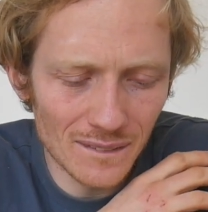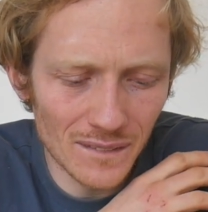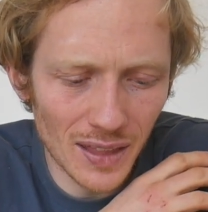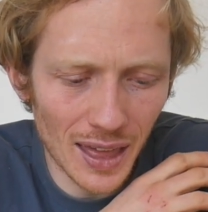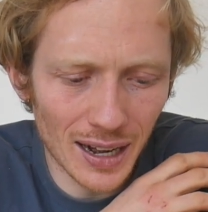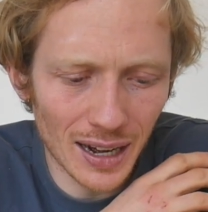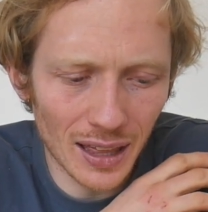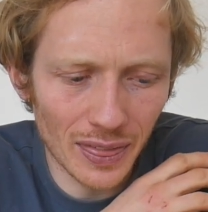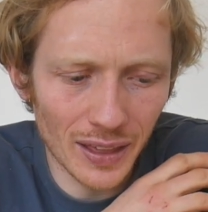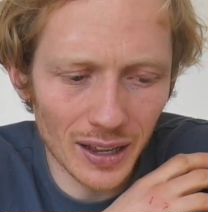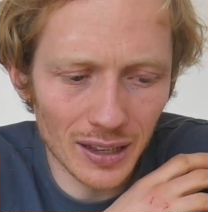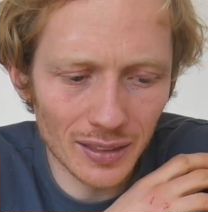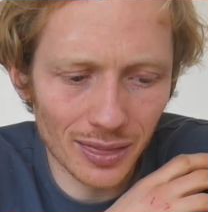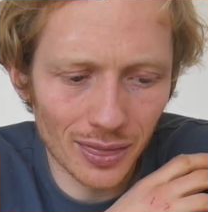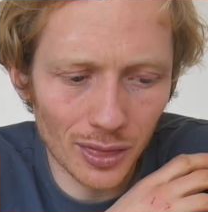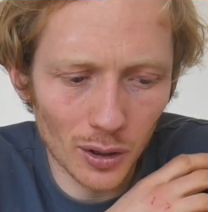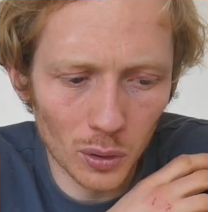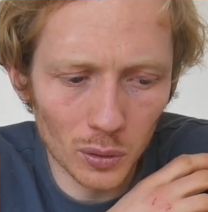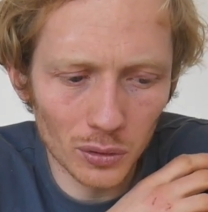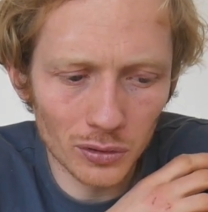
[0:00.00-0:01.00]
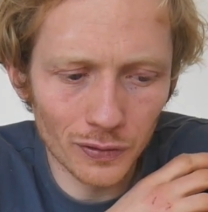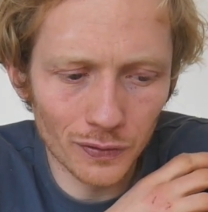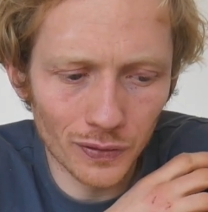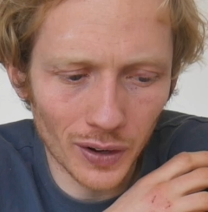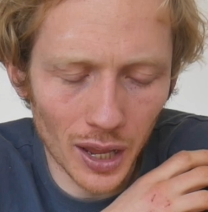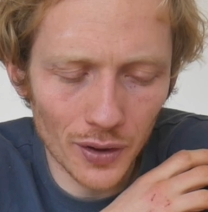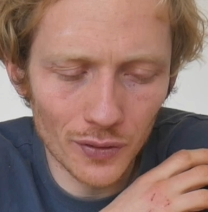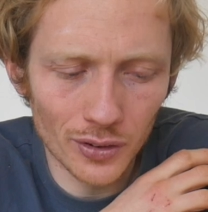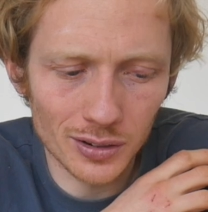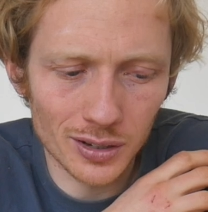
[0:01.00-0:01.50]
And I think those
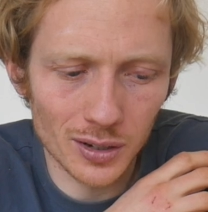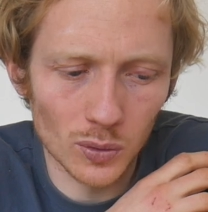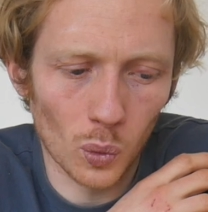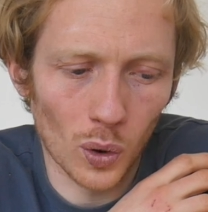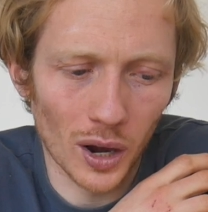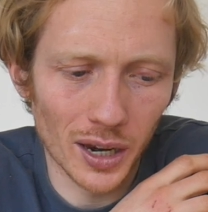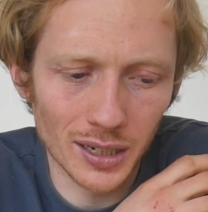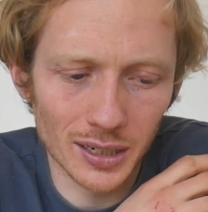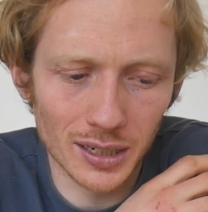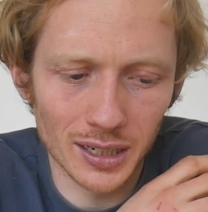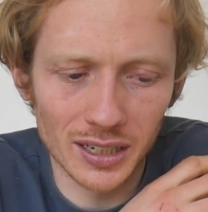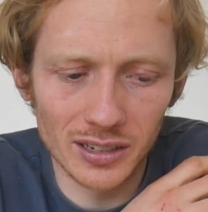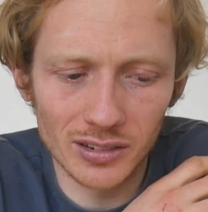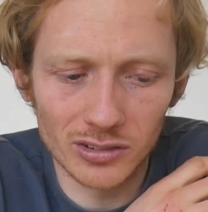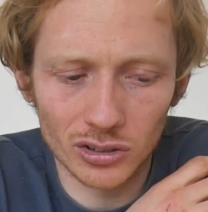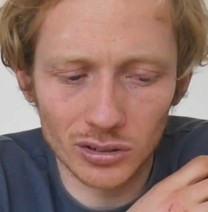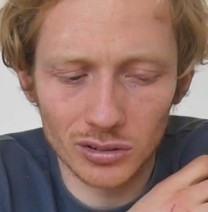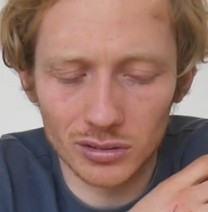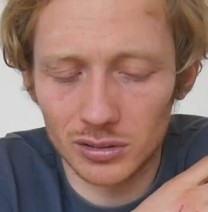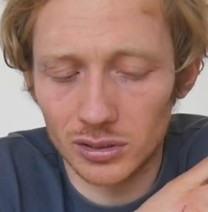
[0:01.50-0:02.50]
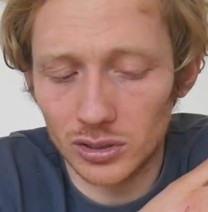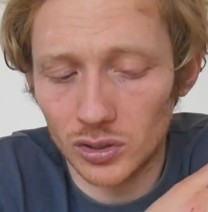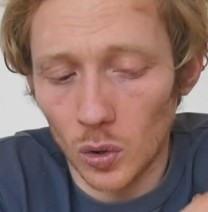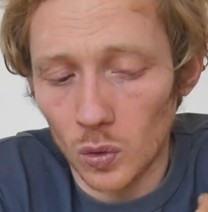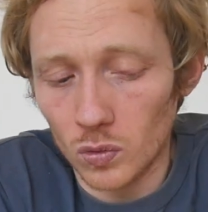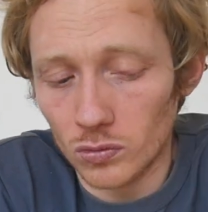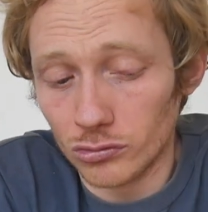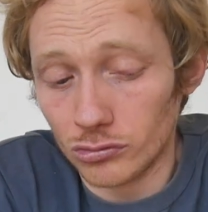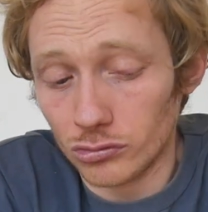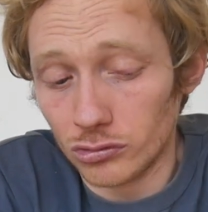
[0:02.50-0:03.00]
flavors in white teas just
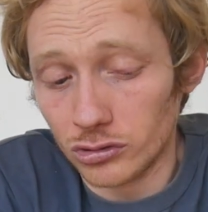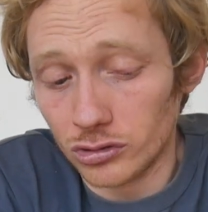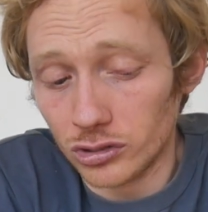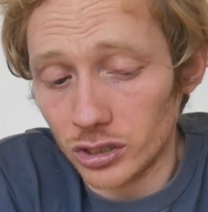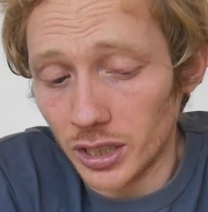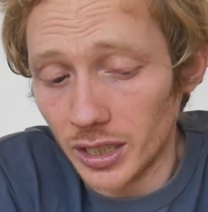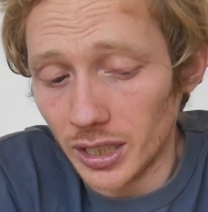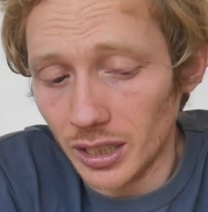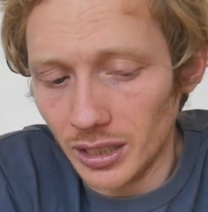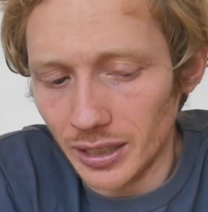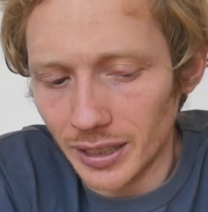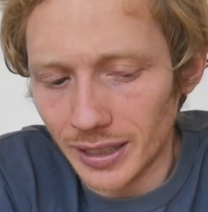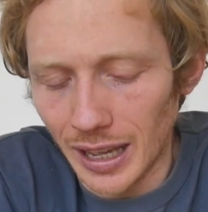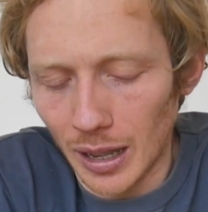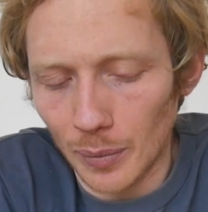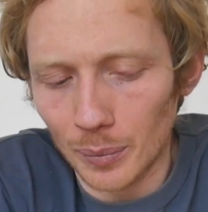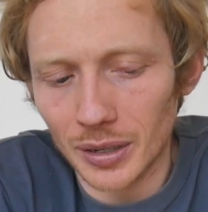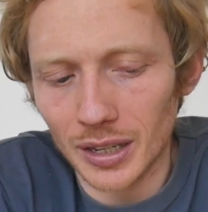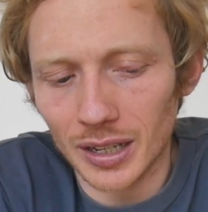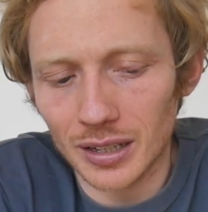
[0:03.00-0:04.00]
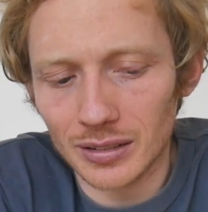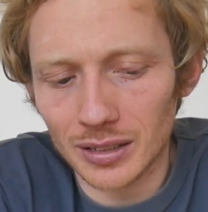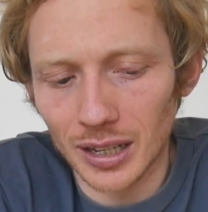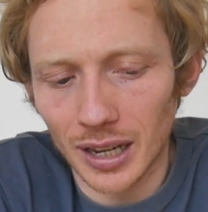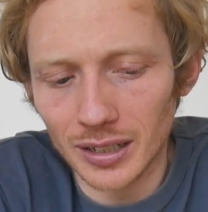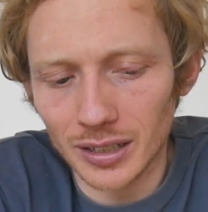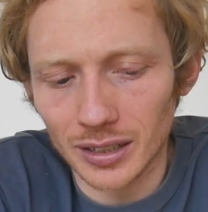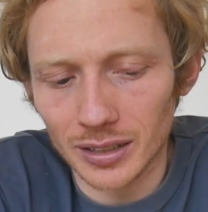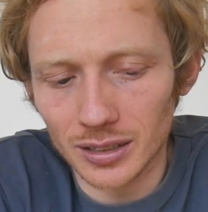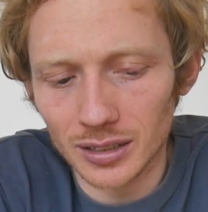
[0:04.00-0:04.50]
don't really get me
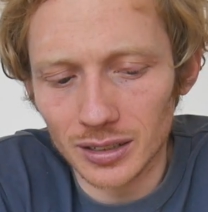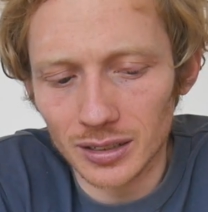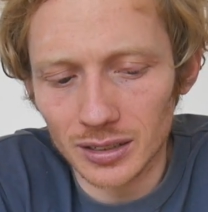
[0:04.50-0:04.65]
excited.